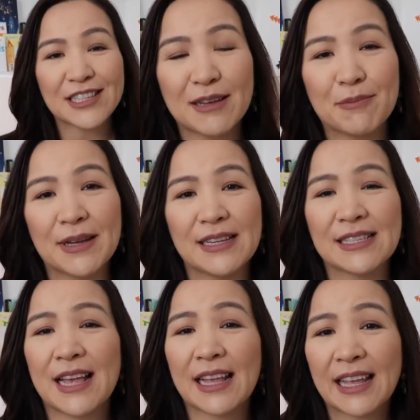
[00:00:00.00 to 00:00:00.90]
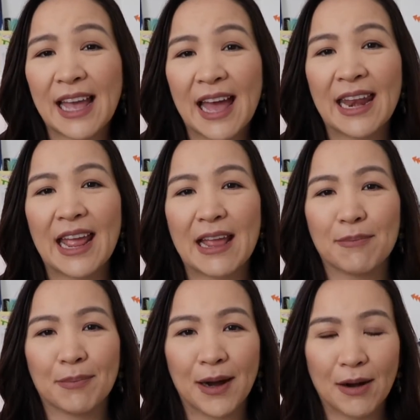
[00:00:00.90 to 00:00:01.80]
tip is get
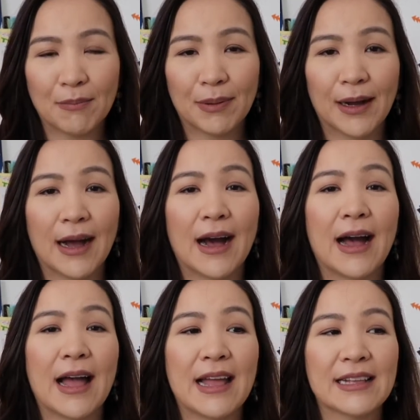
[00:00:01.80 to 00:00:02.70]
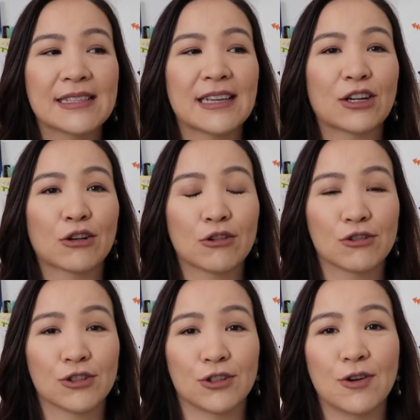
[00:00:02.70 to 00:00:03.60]
a pump. It's
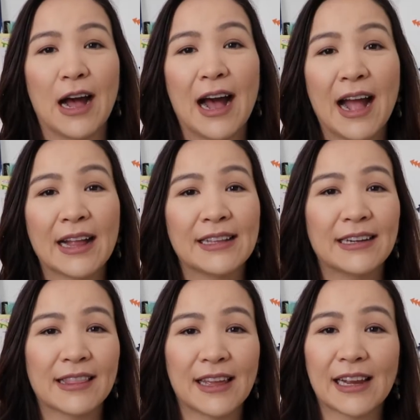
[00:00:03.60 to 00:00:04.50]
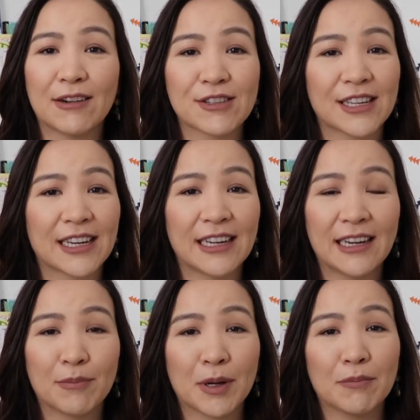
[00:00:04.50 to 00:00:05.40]
crucial. I didn't think I was gonna
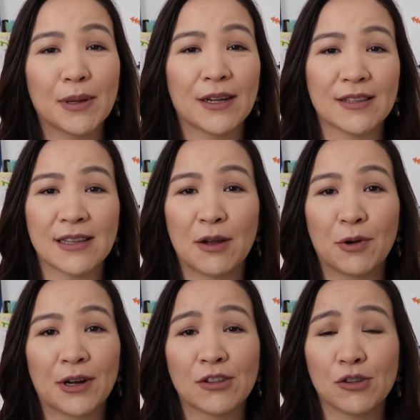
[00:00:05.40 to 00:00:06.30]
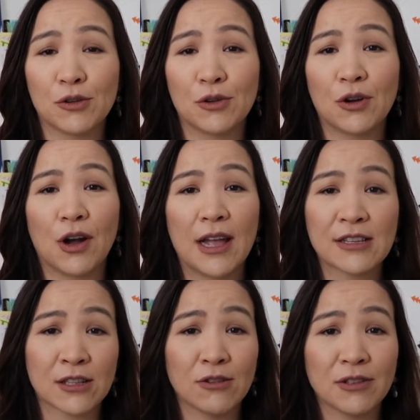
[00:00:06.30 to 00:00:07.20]
need a pump because I wanted to
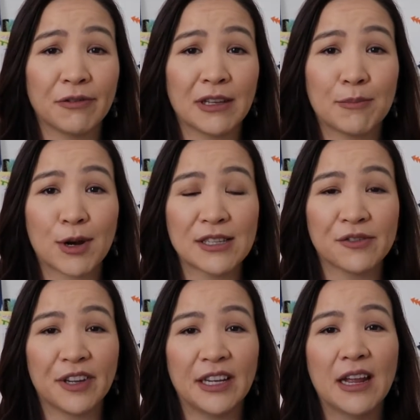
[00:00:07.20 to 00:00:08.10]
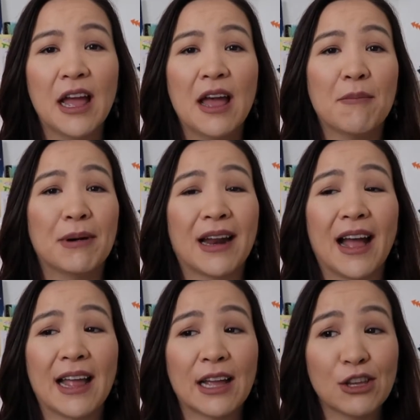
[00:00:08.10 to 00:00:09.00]
exclusively breastfeed, but
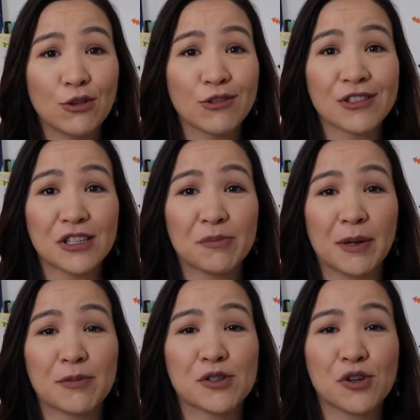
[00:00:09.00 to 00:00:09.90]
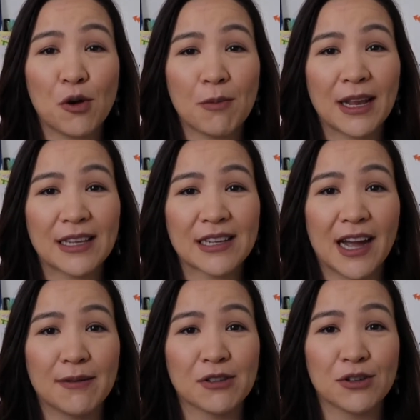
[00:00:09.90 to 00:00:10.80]
I used this pump so many
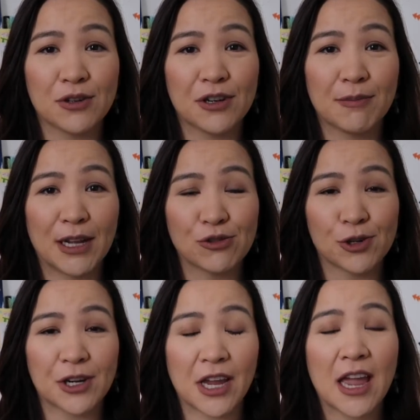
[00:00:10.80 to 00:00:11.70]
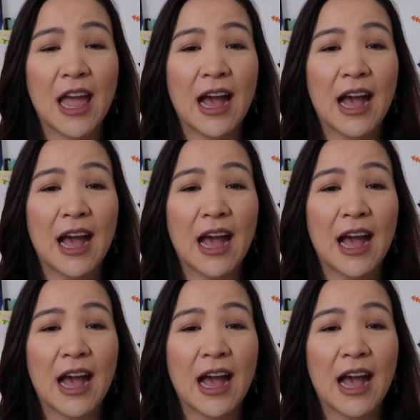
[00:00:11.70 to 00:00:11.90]
times during my journey.